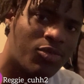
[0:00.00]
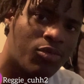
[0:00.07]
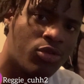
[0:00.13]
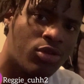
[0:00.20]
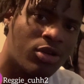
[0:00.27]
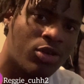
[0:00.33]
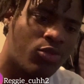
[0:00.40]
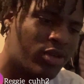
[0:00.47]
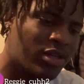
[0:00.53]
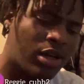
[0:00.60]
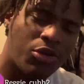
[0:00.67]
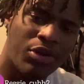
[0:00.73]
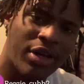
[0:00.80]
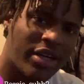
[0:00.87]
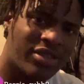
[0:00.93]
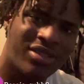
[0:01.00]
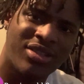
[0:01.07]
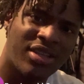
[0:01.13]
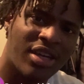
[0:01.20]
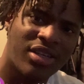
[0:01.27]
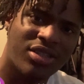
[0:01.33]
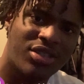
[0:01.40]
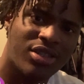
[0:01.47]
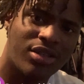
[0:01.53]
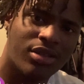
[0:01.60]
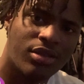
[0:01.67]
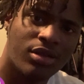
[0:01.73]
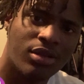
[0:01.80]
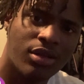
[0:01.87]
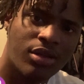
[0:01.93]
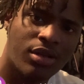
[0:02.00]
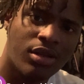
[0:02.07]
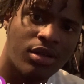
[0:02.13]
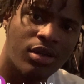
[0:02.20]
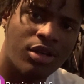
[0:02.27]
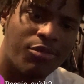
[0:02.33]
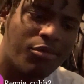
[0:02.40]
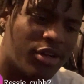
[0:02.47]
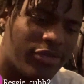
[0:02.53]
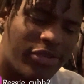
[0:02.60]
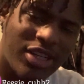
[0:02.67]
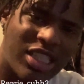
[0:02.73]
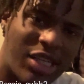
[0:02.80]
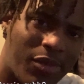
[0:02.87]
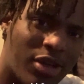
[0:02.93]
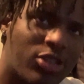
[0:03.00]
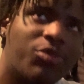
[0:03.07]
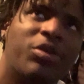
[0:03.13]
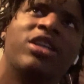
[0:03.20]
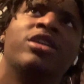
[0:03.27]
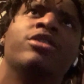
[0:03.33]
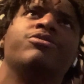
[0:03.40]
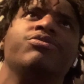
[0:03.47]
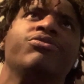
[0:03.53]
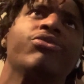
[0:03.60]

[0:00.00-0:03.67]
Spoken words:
boy, with no hesitation. Motherfucker tell my speed.